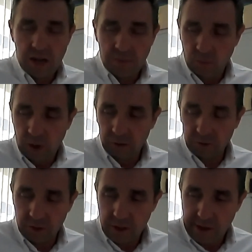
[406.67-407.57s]
well,
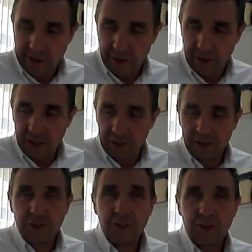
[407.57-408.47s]

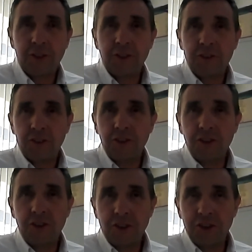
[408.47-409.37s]
the
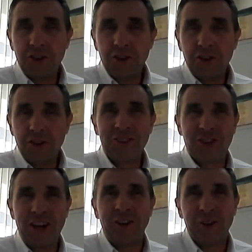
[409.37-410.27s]

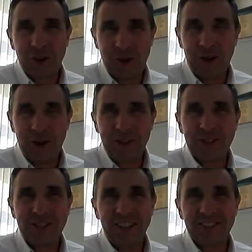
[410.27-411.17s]
nutshell
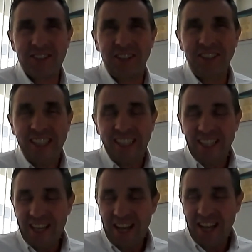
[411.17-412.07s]
question. So,
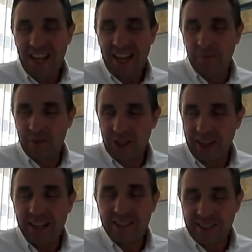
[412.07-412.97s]
to let
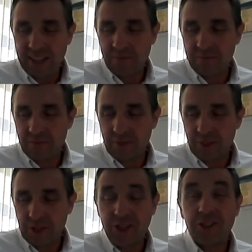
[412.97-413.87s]

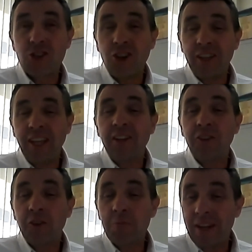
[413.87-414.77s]
sunshine in on the
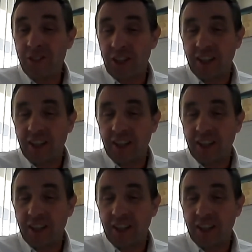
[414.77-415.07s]
magic,